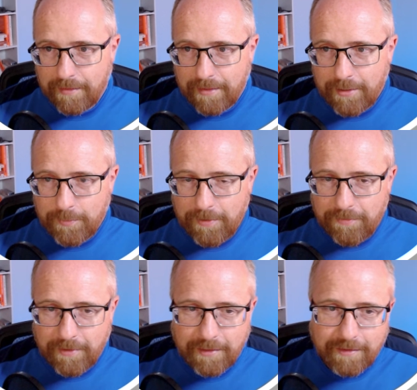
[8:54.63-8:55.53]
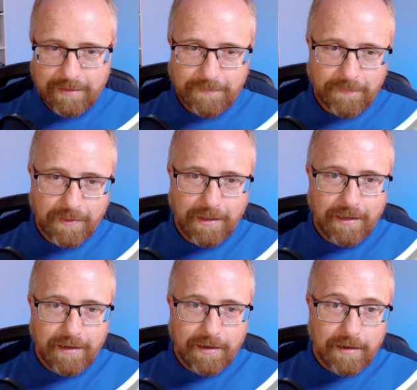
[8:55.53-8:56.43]
That's pretty funny.
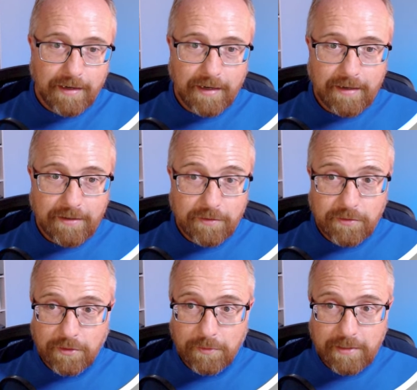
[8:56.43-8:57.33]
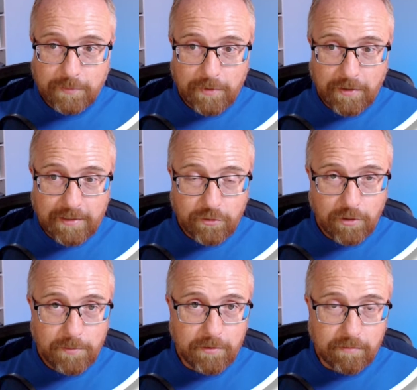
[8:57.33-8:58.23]
So that's a pretty great
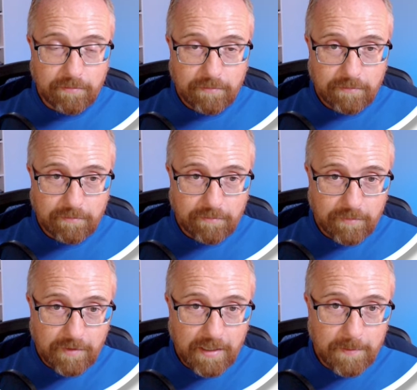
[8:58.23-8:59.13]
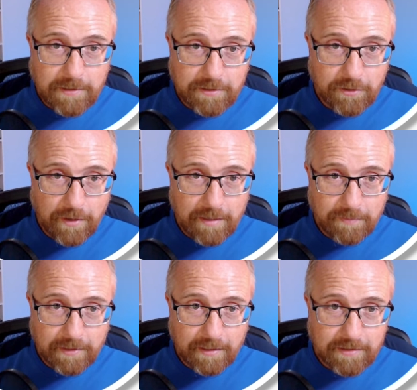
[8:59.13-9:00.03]
description. The image isn't
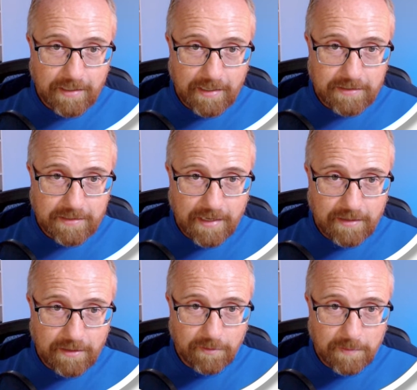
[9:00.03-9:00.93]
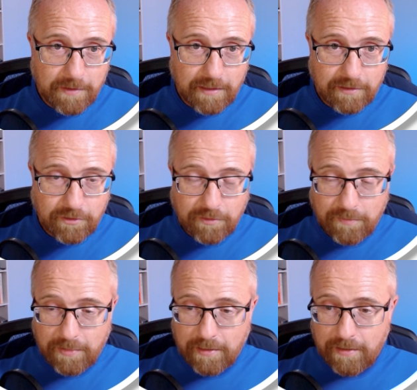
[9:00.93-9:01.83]
great because it has that in Maybe that
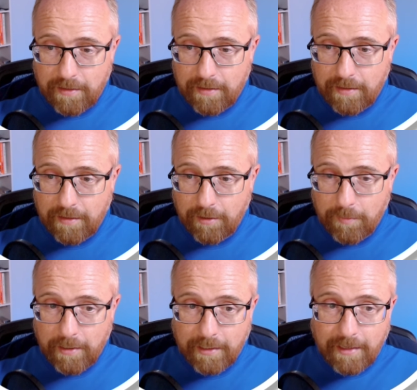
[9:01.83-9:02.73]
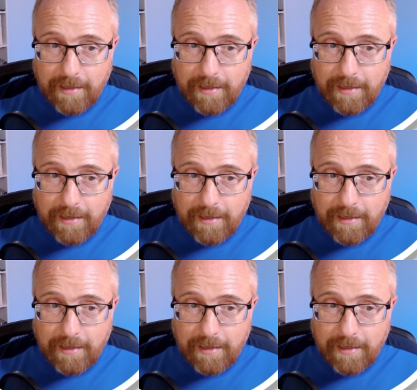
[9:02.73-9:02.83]
shouldn't be in there, but